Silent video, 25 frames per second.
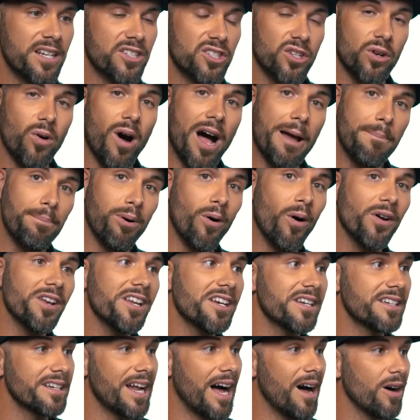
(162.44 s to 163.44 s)
So I
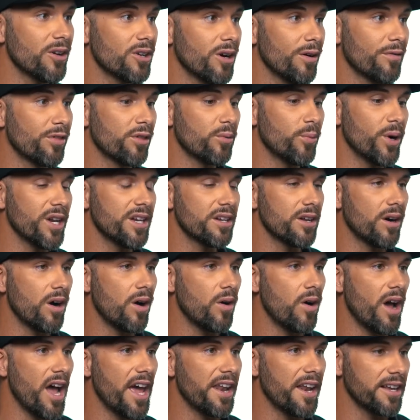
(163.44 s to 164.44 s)
pointed it out of the
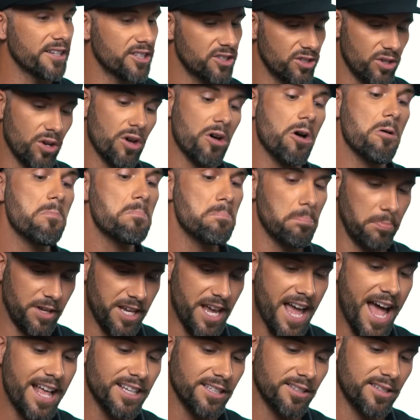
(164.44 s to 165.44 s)
window and I saw,
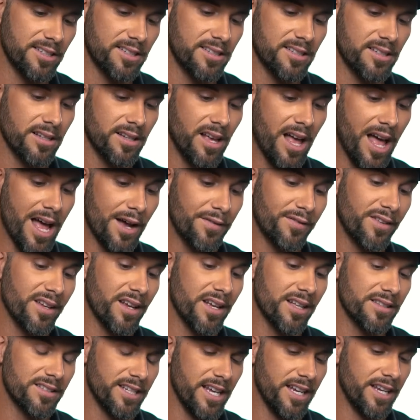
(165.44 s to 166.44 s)
yes,
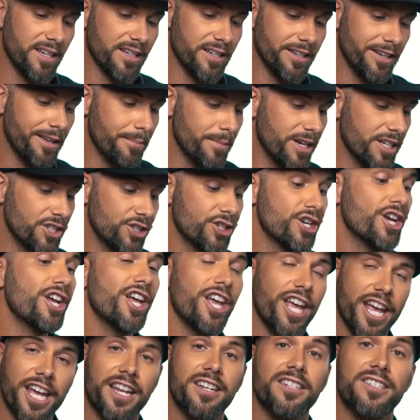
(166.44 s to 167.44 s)
after taking an image,
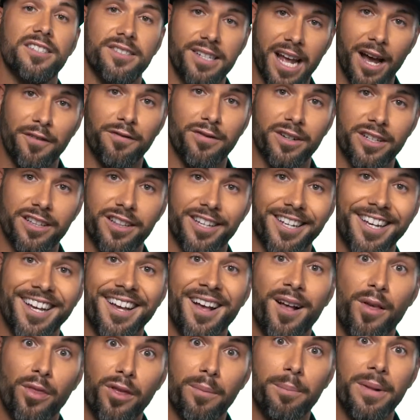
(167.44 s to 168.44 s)
it is
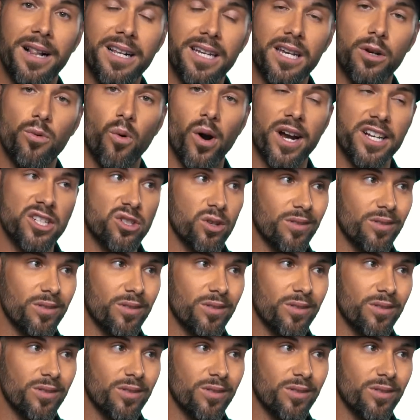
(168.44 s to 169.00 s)
definitely the Milky Way.